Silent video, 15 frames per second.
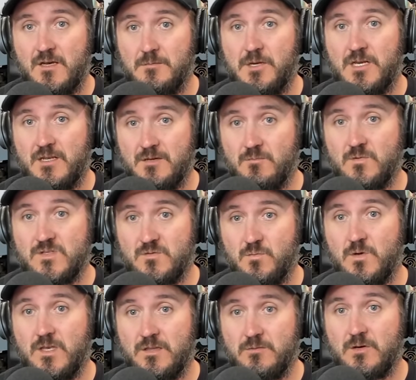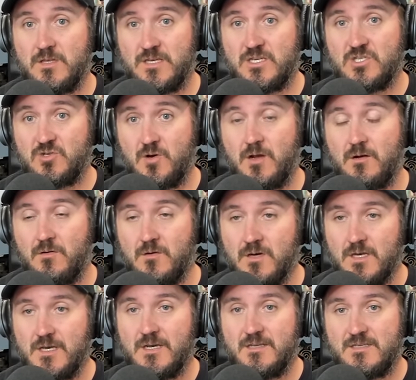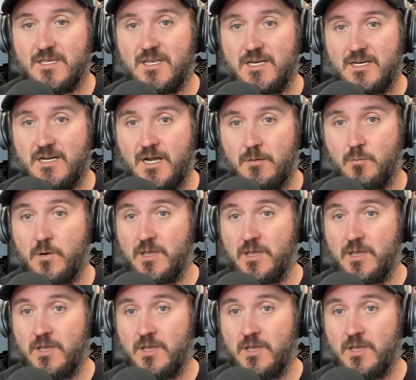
I mean, it was really, really a struggle to get it up.